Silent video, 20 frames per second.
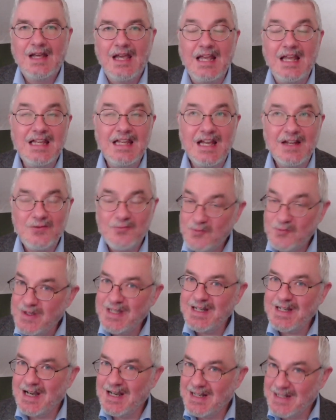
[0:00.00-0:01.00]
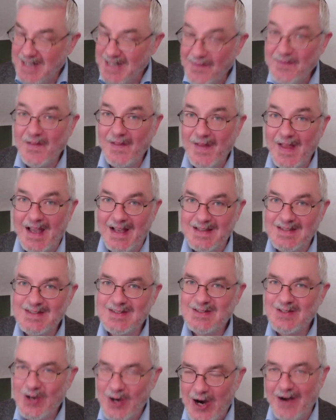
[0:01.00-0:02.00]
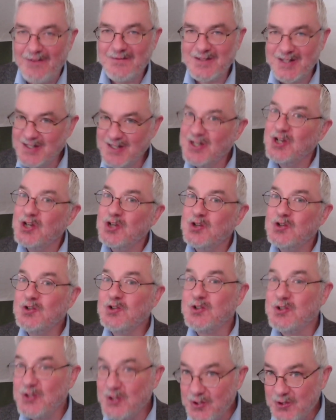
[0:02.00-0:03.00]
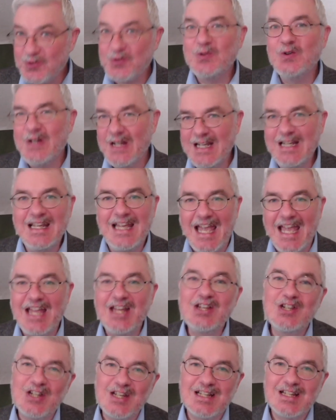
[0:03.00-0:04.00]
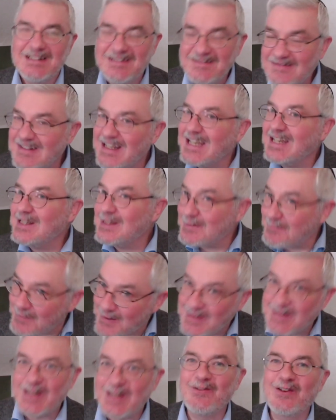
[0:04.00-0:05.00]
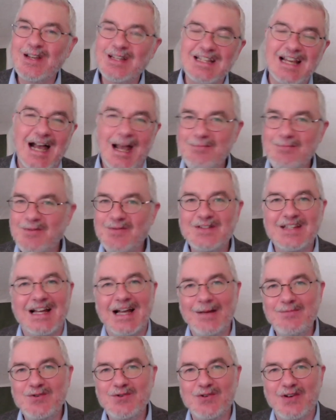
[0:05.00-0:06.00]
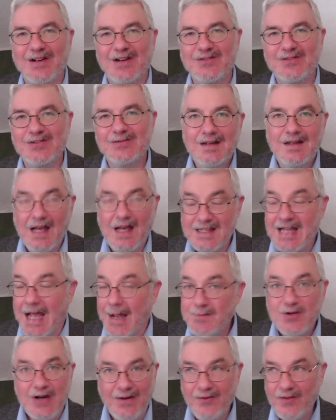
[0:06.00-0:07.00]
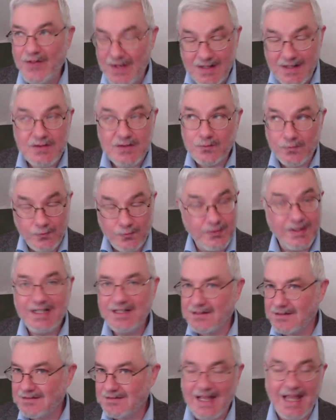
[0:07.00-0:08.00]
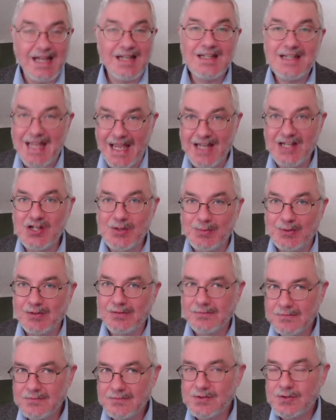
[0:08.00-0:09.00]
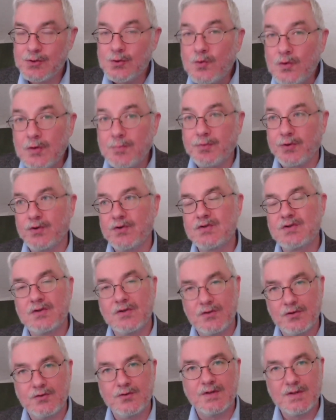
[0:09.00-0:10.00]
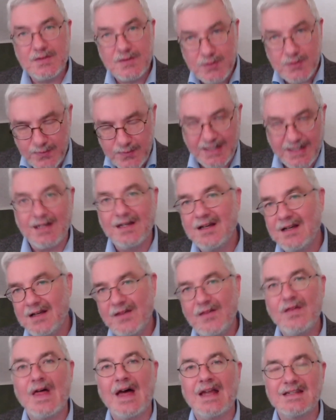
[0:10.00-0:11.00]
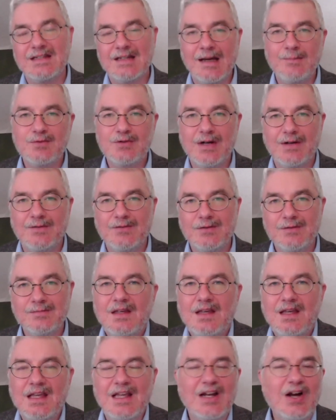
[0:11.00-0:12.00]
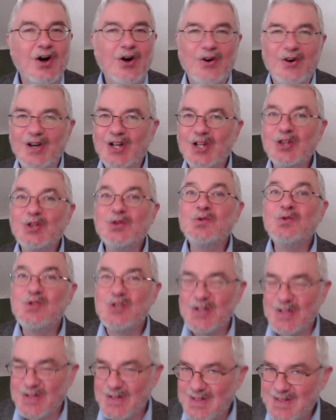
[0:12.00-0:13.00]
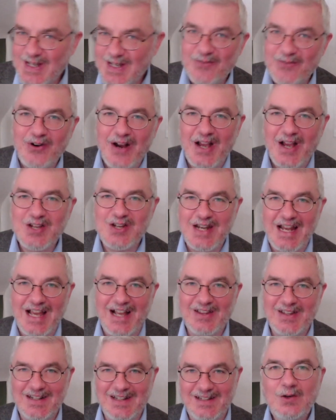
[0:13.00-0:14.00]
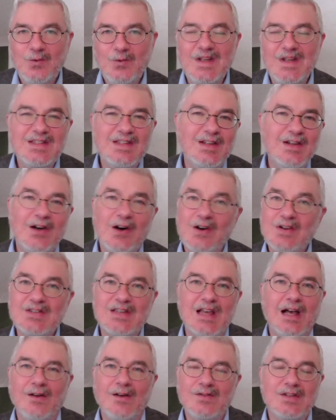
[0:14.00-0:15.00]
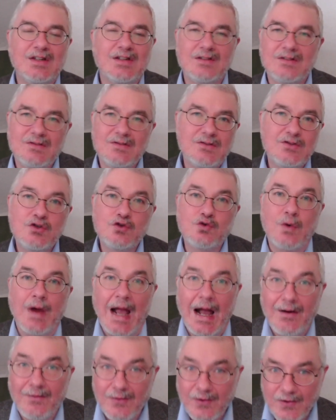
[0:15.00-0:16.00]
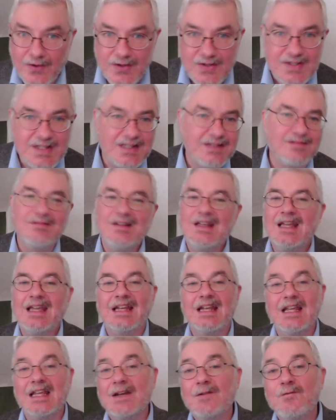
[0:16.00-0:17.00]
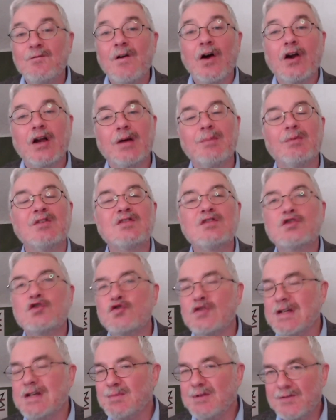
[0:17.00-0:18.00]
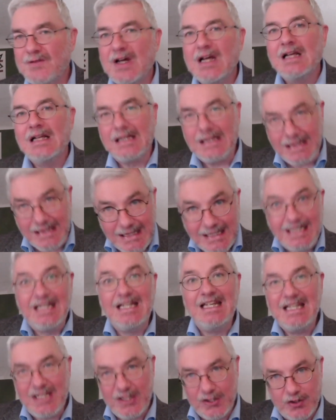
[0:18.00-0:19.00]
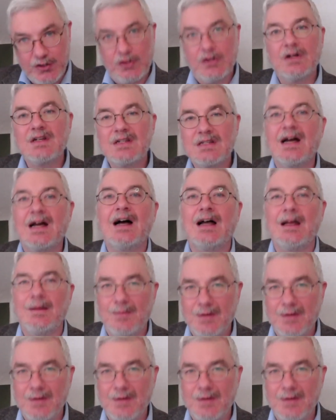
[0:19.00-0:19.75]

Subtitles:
And yet we, nonetheless, often do engage in a specific type of time travel, a time travel that is real and tangible to the person who is doing that time travel. In our illusions of rationality, we see ourselves as travelers in an invariable stream of linear time.